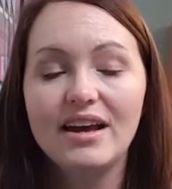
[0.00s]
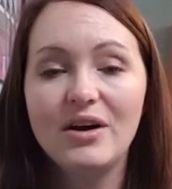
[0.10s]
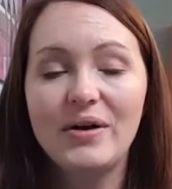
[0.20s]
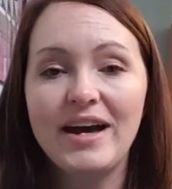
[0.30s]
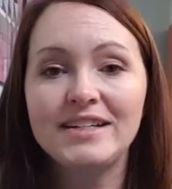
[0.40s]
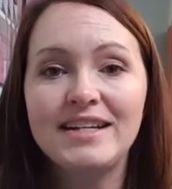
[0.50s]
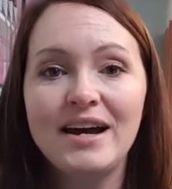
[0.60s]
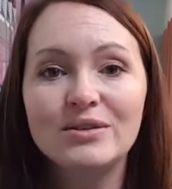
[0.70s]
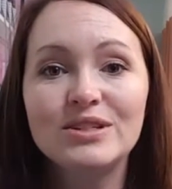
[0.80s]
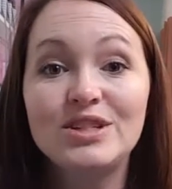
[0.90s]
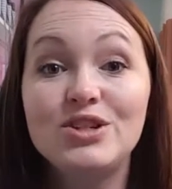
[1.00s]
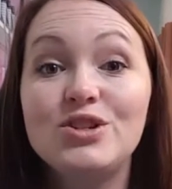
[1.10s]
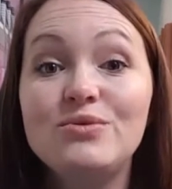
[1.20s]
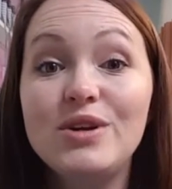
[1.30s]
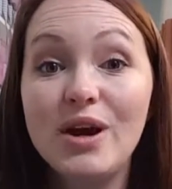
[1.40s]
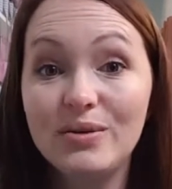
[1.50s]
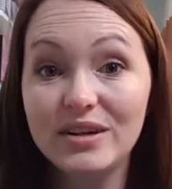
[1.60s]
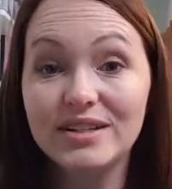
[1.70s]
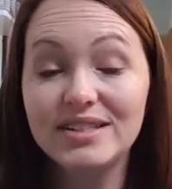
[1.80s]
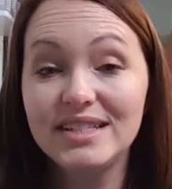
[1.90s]
Okay, now did you
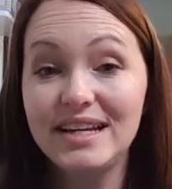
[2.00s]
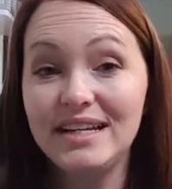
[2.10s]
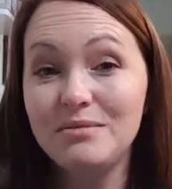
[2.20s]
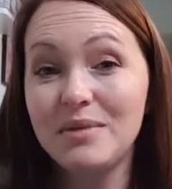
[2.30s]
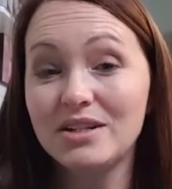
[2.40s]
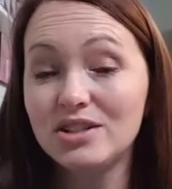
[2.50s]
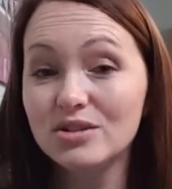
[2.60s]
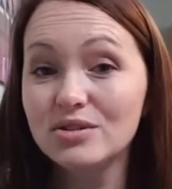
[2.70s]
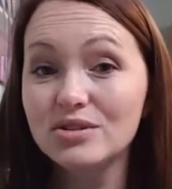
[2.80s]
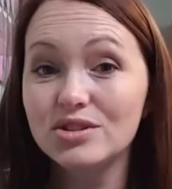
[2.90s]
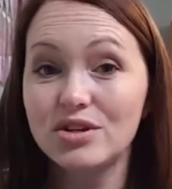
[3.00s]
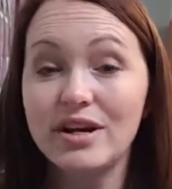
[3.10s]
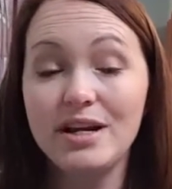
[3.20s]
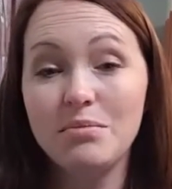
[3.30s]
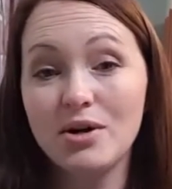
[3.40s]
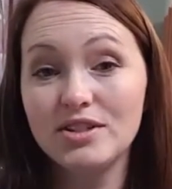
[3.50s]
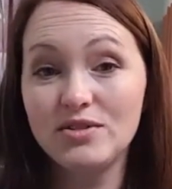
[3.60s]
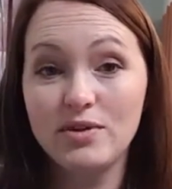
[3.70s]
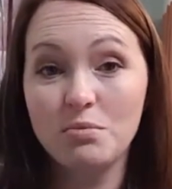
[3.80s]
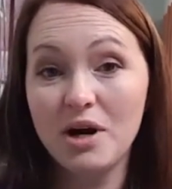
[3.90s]
notice any muscles or any
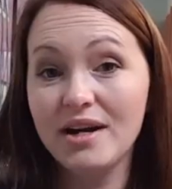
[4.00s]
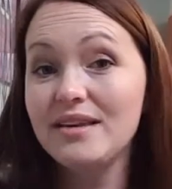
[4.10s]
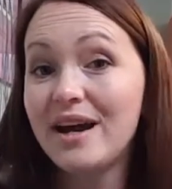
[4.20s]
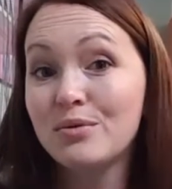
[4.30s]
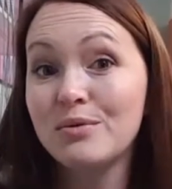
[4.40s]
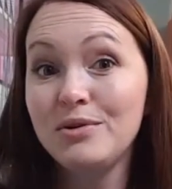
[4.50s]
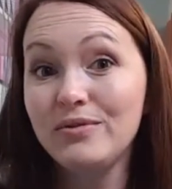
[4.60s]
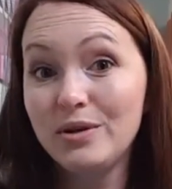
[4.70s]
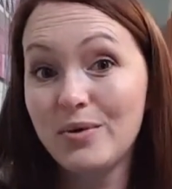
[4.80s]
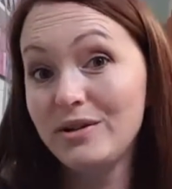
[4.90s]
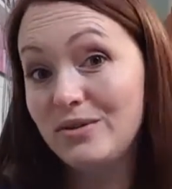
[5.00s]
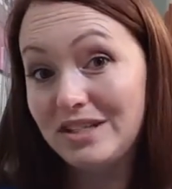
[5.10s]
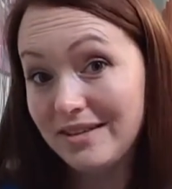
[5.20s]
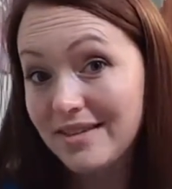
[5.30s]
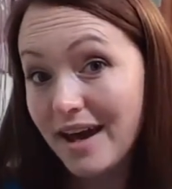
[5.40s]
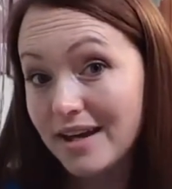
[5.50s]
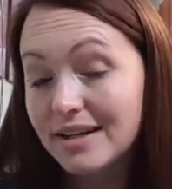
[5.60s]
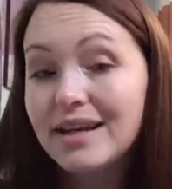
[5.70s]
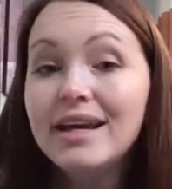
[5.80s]
parts of your body that were moving while you did that?